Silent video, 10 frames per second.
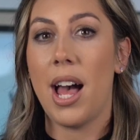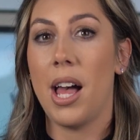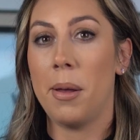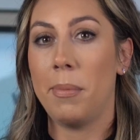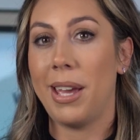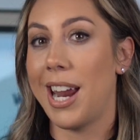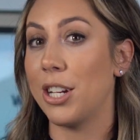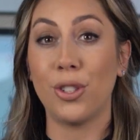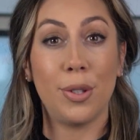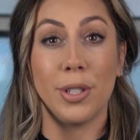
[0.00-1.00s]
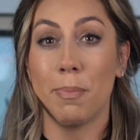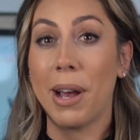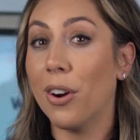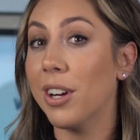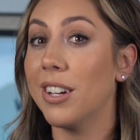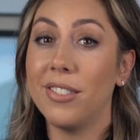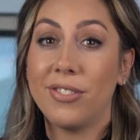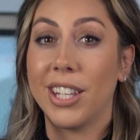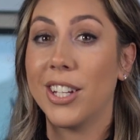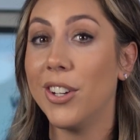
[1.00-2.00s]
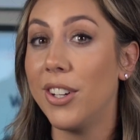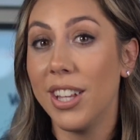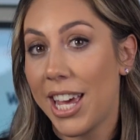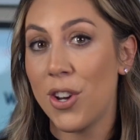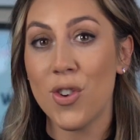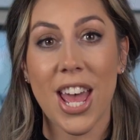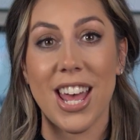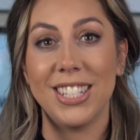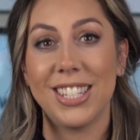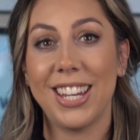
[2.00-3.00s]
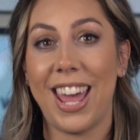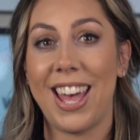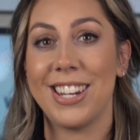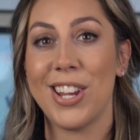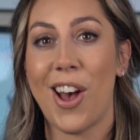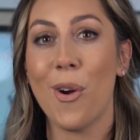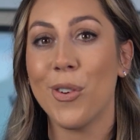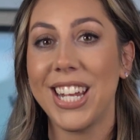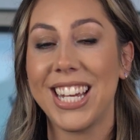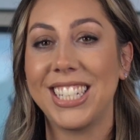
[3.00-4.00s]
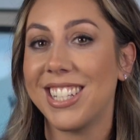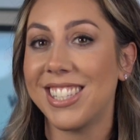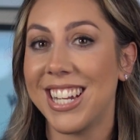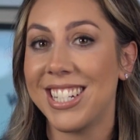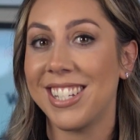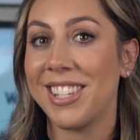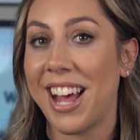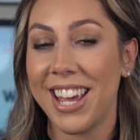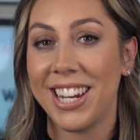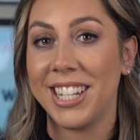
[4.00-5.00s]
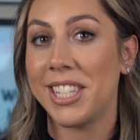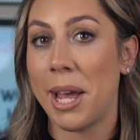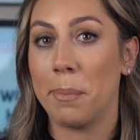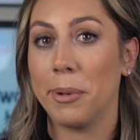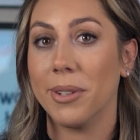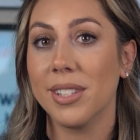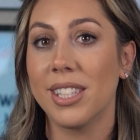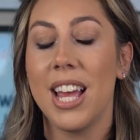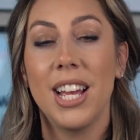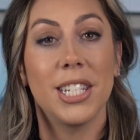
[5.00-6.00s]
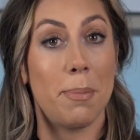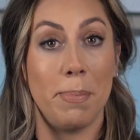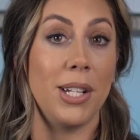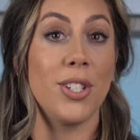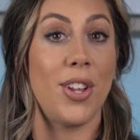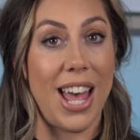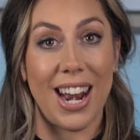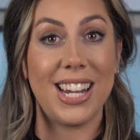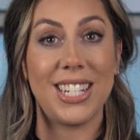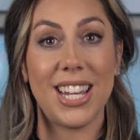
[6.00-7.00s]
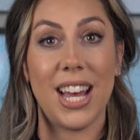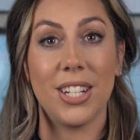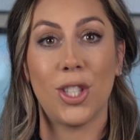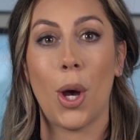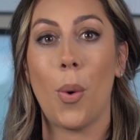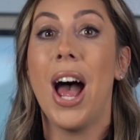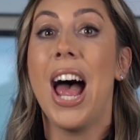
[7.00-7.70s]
and I just use the power of the good old internet and already existing design examples to build on that idea. So